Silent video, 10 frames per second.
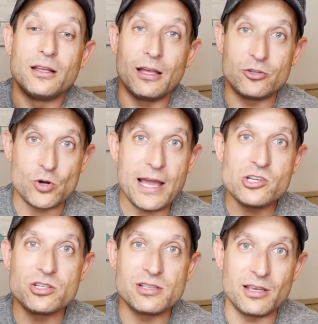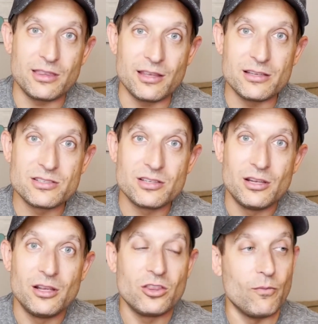attractions like this,
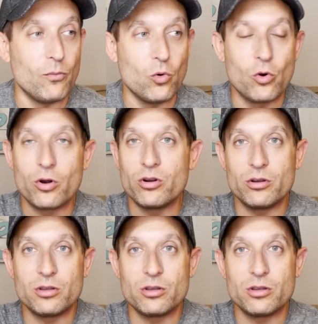the more